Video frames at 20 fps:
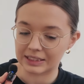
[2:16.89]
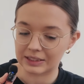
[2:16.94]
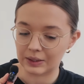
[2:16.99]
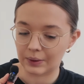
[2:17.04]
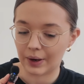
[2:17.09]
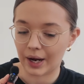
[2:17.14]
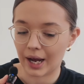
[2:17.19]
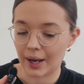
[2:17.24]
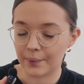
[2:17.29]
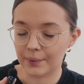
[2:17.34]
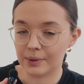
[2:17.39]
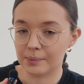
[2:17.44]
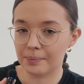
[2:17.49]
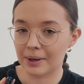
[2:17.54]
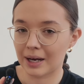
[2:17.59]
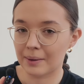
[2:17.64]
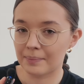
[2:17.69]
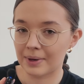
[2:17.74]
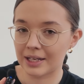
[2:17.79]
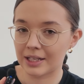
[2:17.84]
So I will
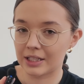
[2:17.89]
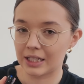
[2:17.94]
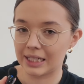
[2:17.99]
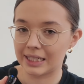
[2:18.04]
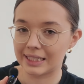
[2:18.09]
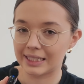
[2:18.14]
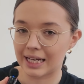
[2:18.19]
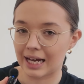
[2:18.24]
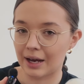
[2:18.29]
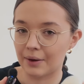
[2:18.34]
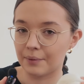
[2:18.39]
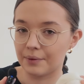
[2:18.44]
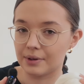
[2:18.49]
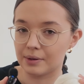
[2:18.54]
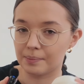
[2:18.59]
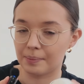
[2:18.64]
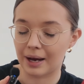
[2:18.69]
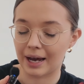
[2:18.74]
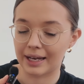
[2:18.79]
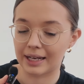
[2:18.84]
pack my yarn, I
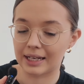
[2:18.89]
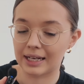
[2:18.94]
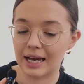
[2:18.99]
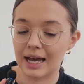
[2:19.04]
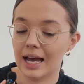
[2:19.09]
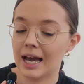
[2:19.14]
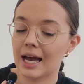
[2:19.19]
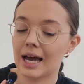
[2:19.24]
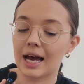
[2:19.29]
will pack